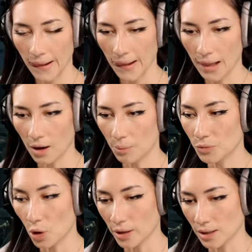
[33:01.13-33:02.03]
uh,
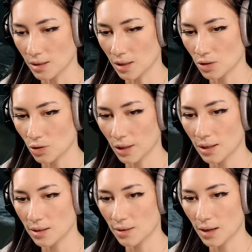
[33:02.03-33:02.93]
not easy. It's not an
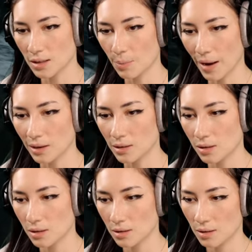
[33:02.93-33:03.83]
easy thing to balance.